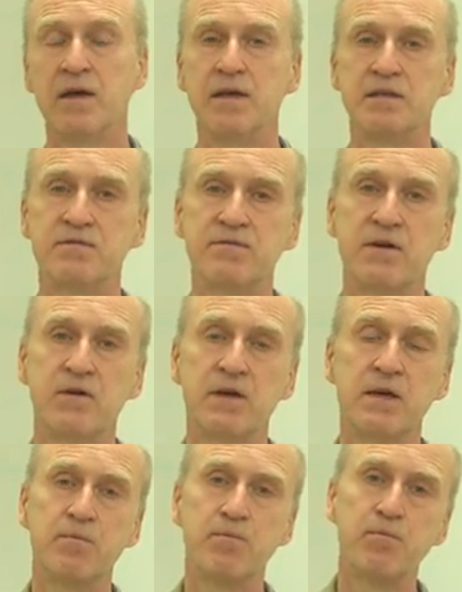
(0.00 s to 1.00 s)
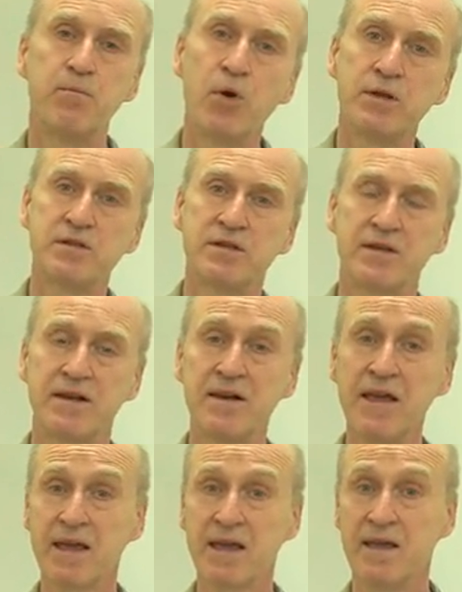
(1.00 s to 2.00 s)
is very point and
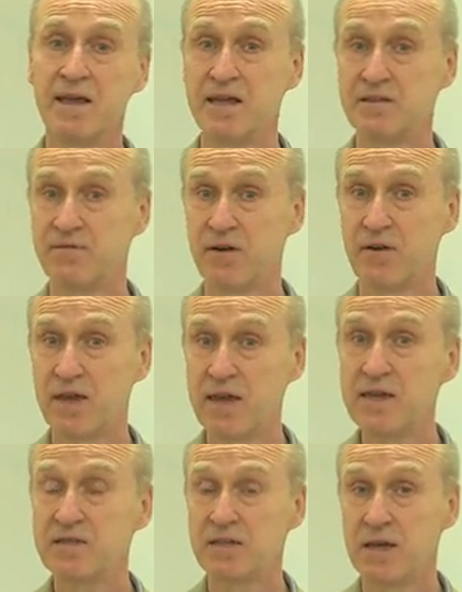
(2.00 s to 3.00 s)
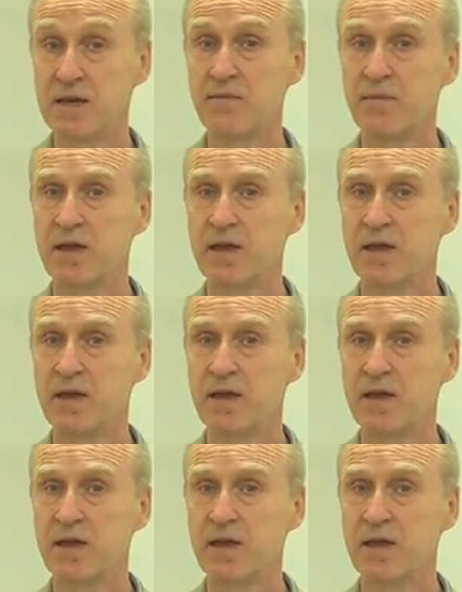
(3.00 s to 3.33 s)
click. It's very easy.